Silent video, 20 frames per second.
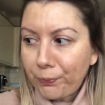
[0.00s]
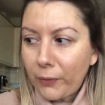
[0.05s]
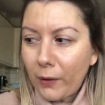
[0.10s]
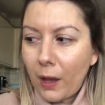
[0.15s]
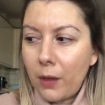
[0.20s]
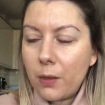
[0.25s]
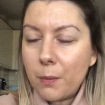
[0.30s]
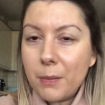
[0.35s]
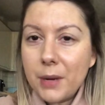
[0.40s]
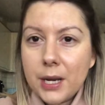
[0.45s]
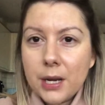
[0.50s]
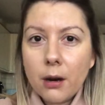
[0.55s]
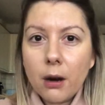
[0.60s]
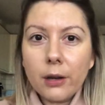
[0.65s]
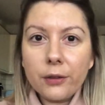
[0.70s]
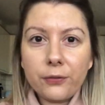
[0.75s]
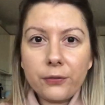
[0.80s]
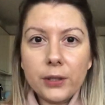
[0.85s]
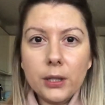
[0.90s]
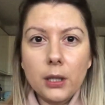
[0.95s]
And the minute I
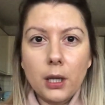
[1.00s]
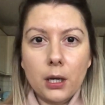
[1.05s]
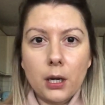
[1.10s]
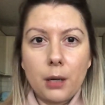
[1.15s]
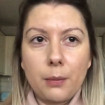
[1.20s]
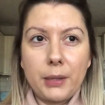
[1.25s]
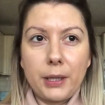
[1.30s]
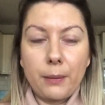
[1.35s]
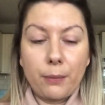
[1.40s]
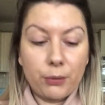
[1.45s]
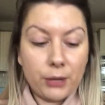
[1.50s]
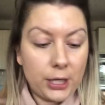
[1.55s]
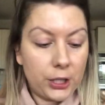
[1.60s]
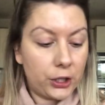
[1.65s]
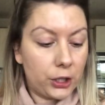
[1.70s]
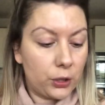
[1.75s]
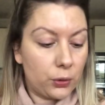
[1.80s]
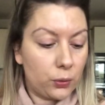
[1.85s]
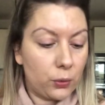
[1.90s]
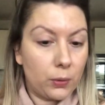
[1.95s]
feel like I'm being
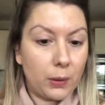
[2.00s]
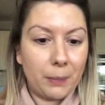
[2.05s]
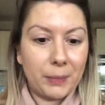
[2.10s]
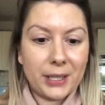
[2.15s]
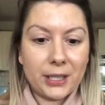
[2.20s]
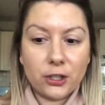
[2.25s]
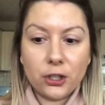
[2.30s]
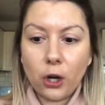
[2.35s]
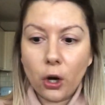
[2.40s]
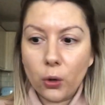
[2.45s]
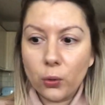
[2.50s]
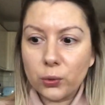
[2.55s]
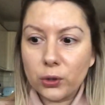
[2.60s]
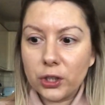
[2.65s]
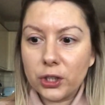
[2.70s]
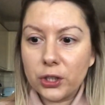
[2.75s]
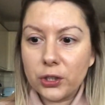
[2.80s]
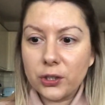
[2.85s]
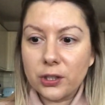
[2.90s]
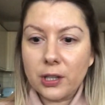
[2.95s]
pressured or I'm being told to
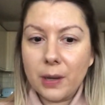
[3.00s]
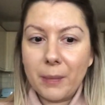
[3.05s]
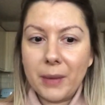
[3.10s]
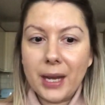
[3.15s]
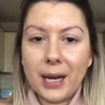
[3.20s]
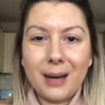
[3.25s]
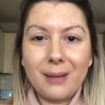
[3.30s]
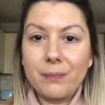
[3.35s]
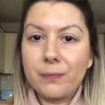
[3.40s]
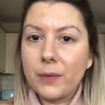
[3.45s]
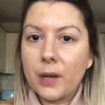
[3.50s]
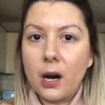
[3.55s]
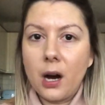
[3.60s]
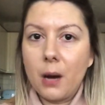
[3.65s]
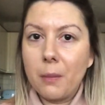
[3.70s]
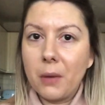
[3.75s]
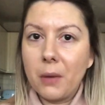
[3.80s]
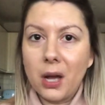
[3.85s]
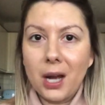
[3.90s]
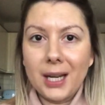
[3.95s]
do something,
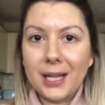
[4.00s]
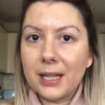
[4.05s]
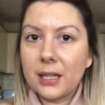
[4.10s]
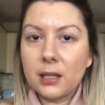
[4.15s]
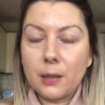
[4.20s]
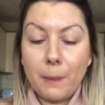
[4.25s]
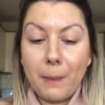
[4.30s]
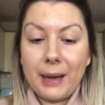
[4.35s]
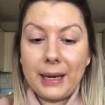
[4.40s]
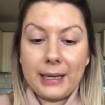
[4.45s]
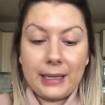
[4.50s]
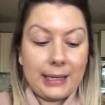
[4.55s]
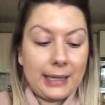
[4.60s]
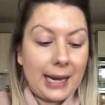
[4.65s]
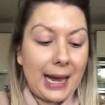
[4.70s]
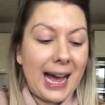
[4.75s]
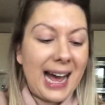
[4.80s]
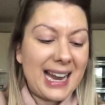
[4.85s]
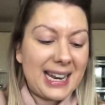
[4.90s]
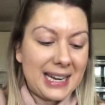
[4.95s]
I'm like completely
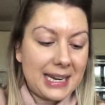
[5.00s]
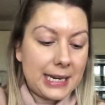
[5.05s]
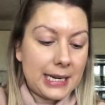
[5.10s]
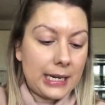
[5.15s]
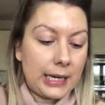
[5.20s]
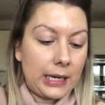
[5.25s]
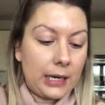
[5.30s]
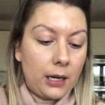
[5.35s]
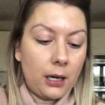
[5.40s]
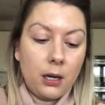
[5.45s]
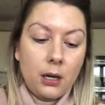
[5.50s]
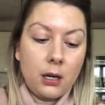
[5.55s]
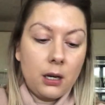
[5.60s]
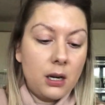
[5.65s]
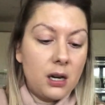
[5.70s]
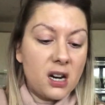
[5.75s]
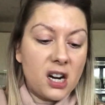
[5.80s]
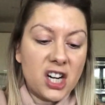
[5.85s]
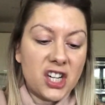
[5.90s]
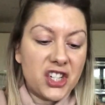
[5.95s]
anti.
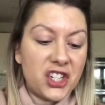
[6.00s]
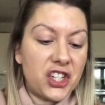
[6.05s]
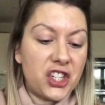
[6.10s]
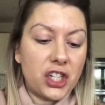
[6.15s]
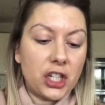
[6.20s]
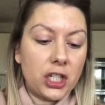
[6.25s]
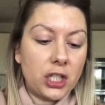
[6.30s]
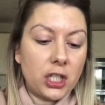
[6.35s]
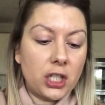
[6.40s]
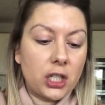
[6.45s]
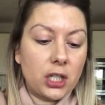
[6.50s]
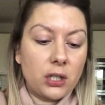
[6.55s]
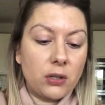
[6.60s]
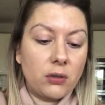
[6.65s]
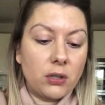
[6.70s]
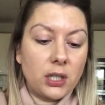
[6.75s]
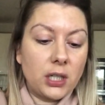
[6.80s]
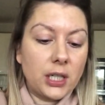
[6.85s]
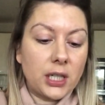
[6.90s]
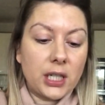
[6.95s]
I just don't
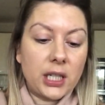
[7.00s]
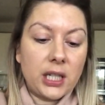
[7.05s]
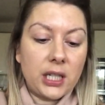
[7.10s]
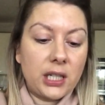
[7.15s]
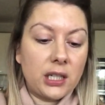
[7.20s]
like it.